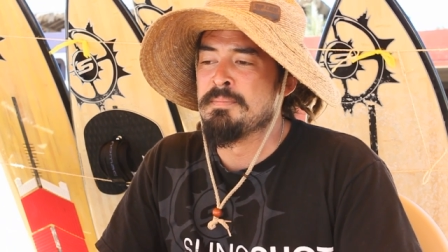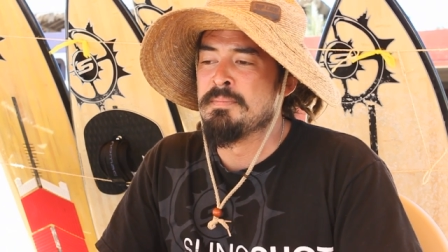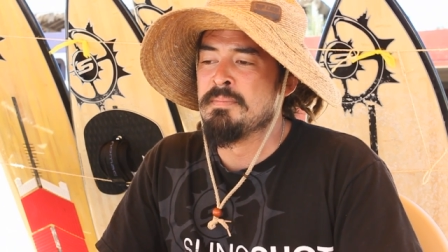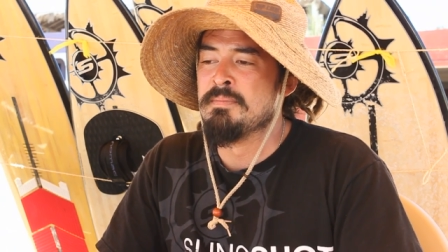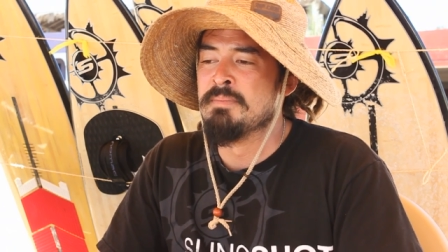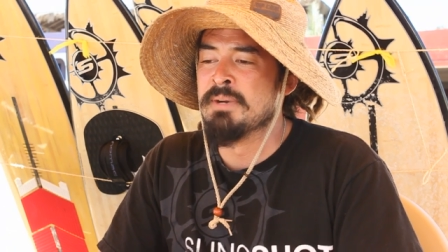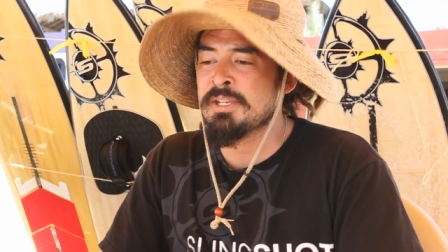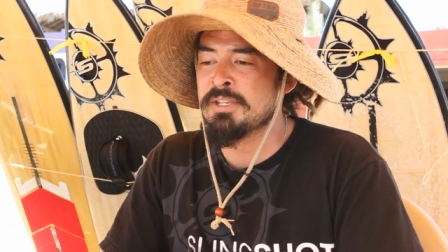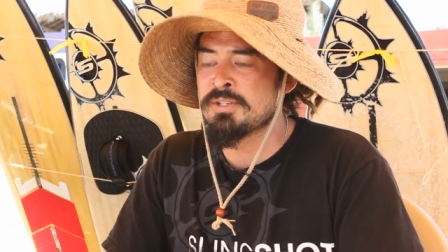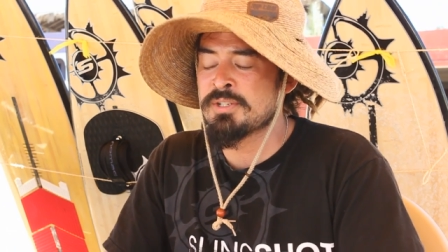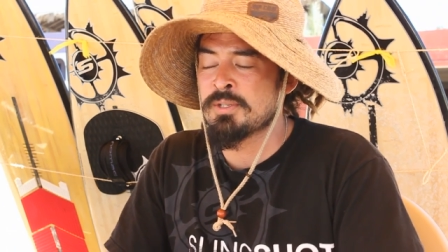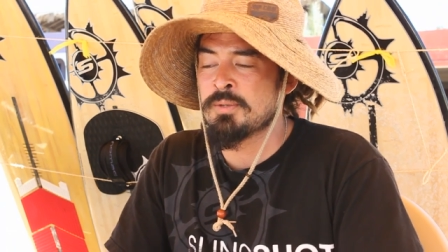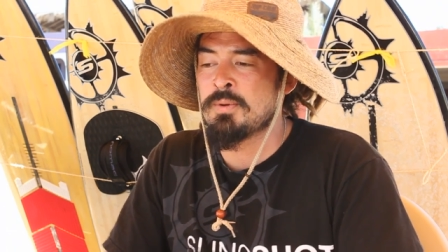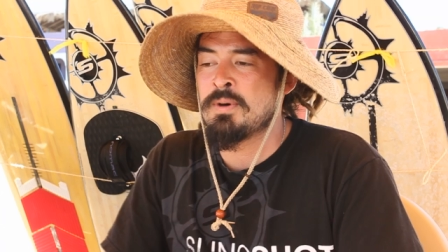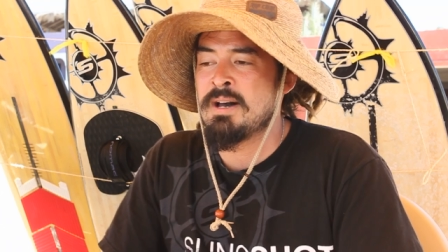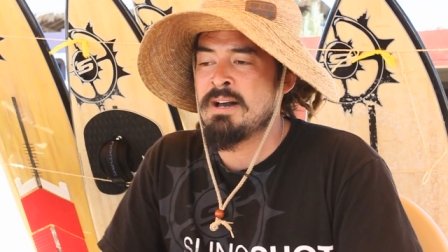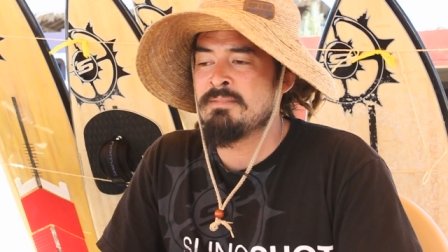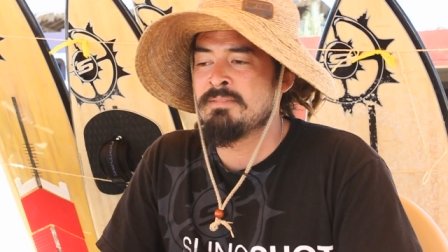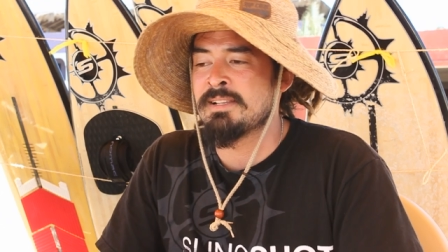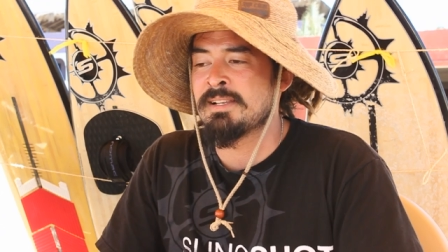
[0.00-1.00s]
But usually
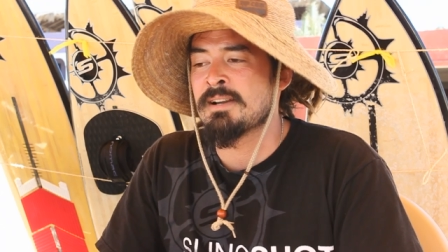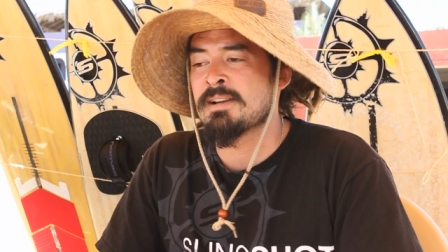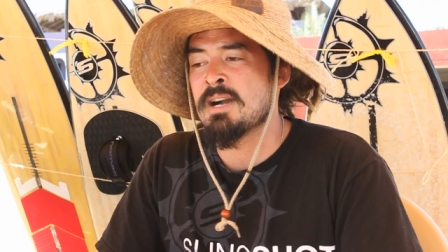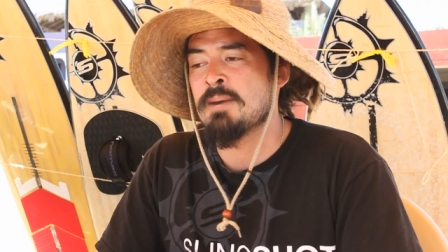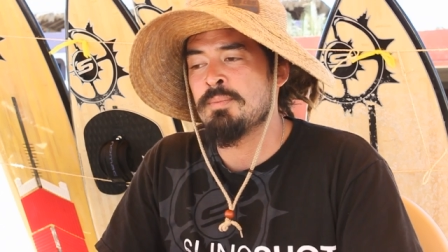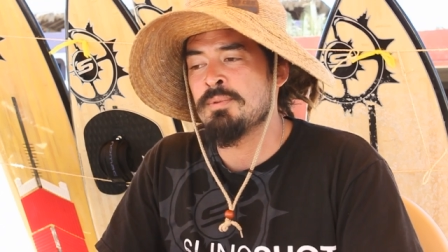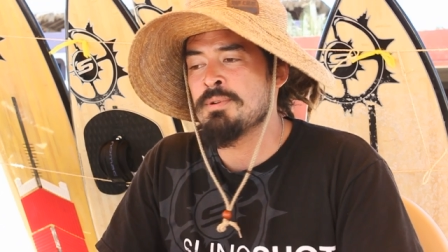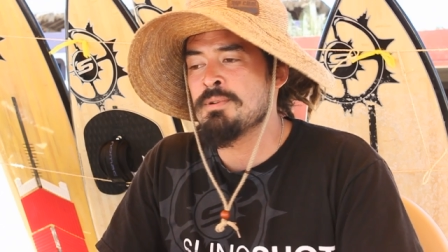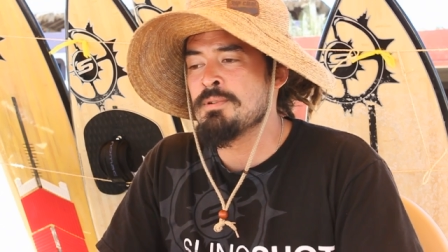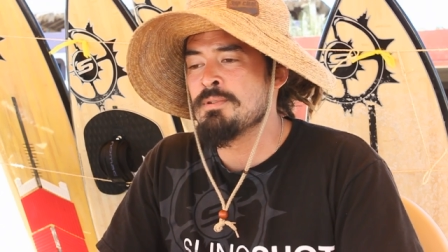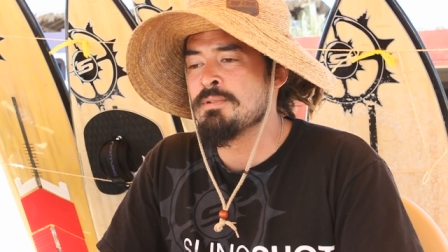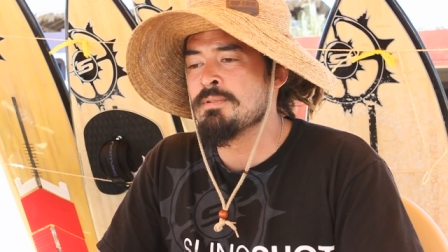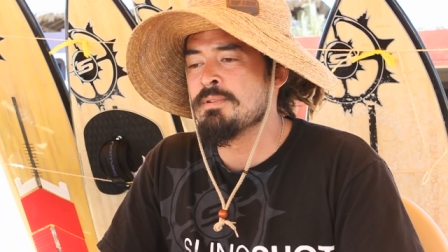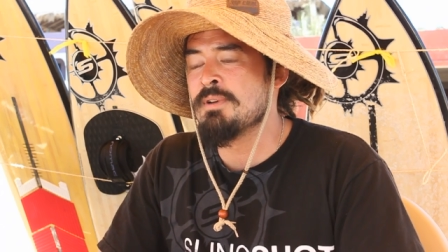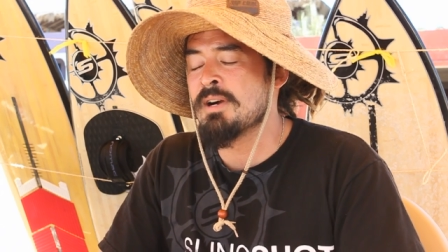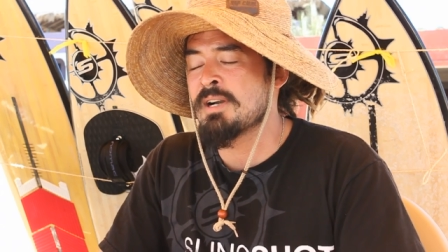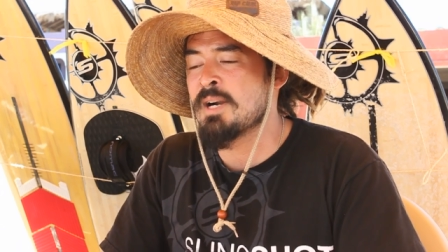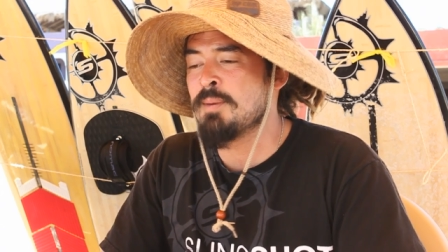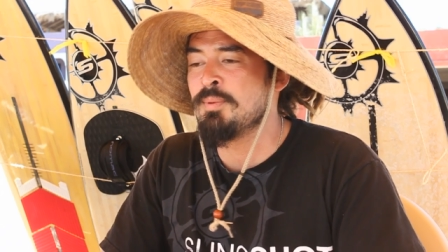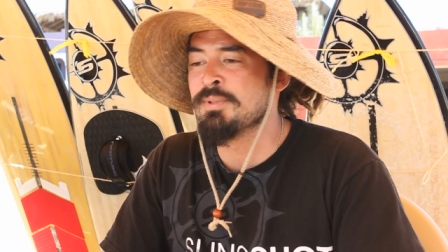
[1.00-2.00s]
we'll have like a couple
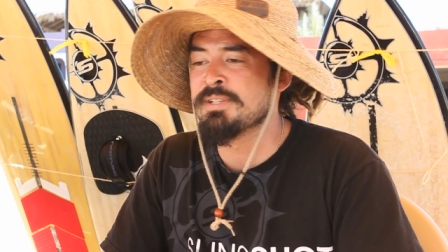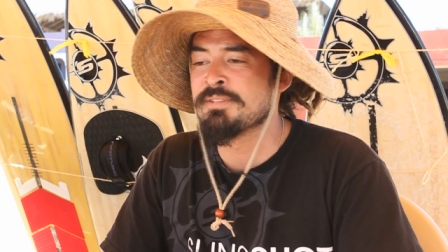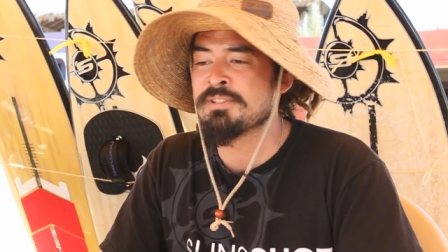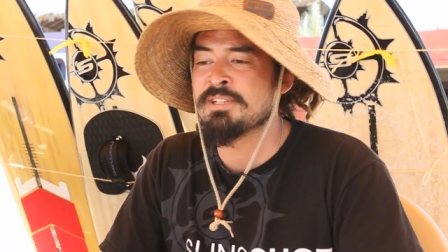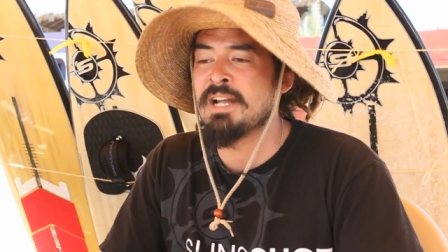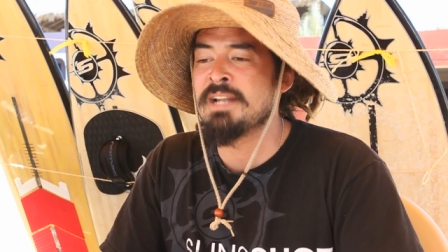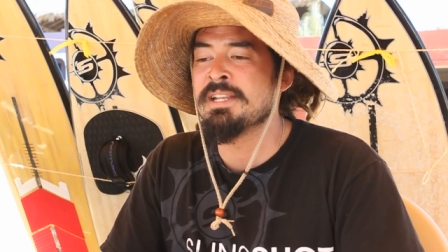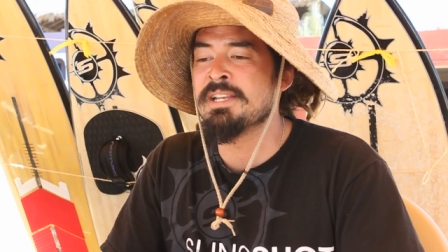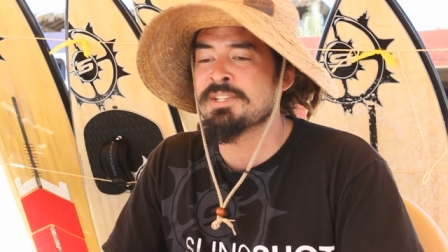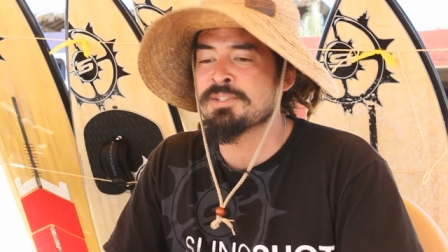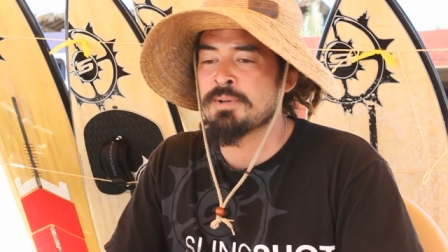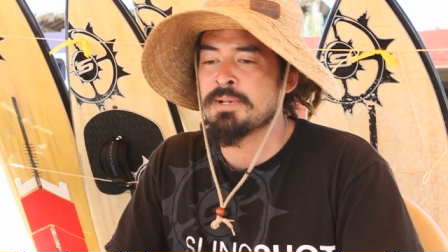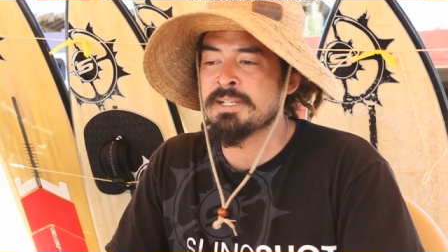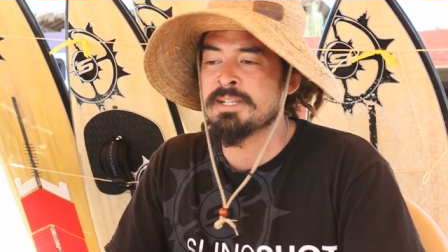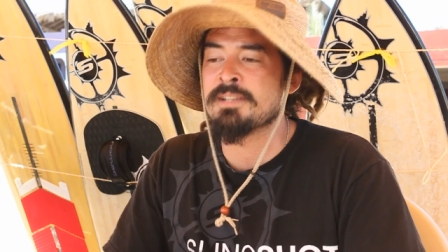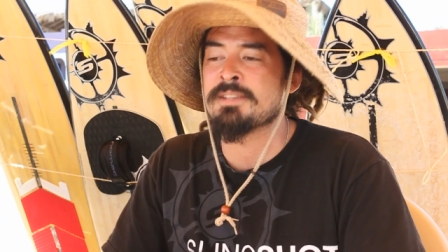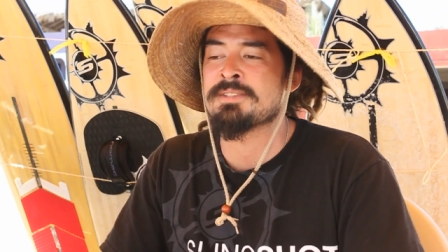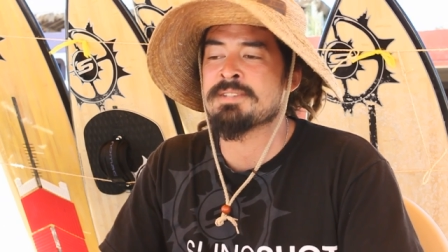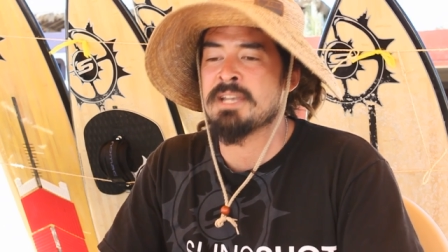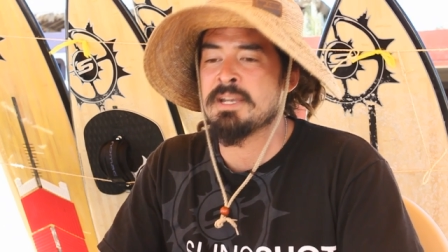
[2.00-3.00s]
different ideas
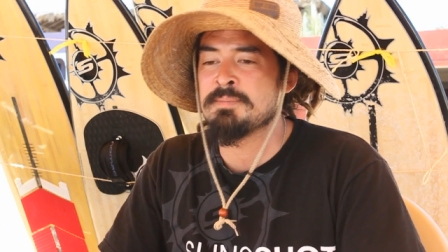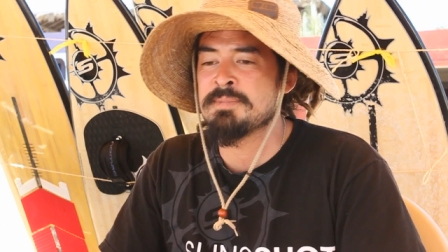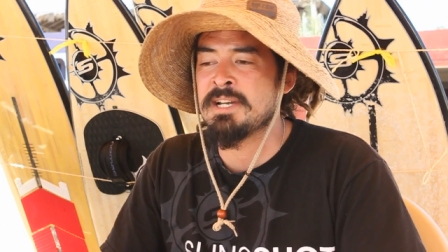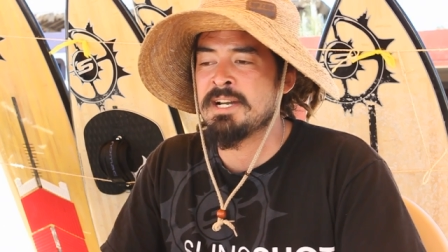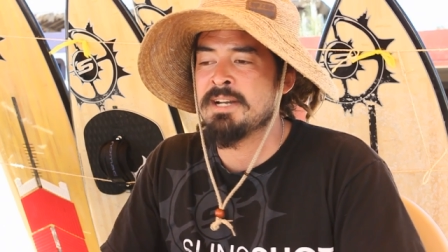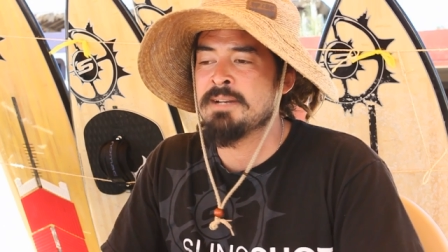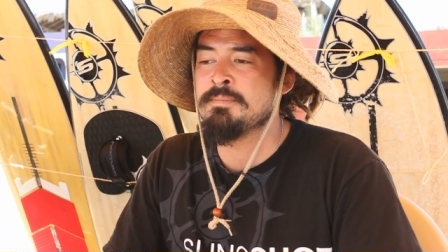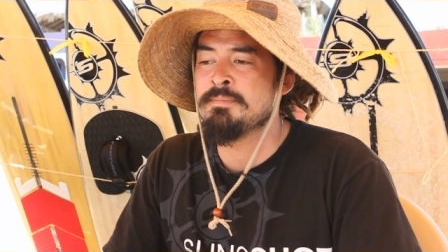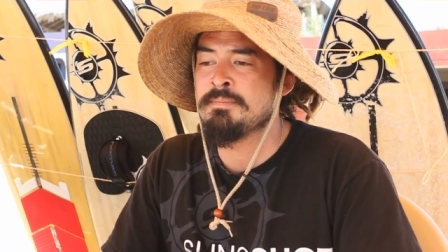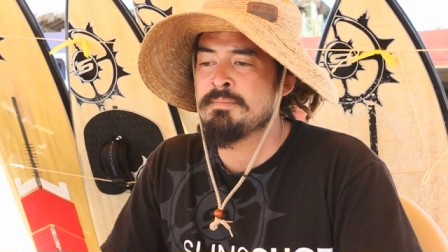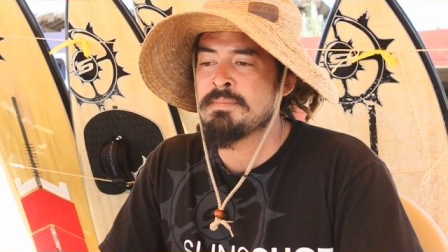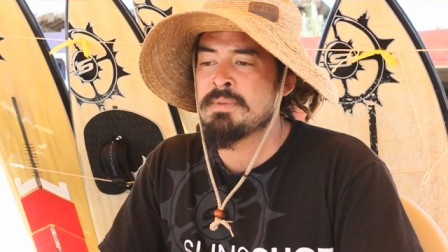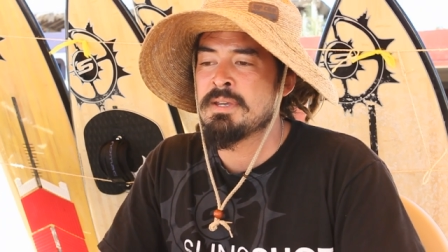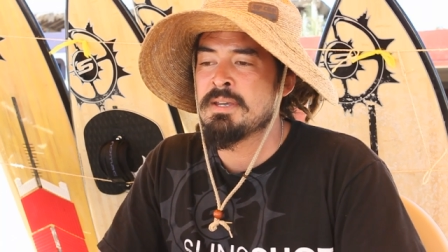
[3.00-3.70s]
running at the same time,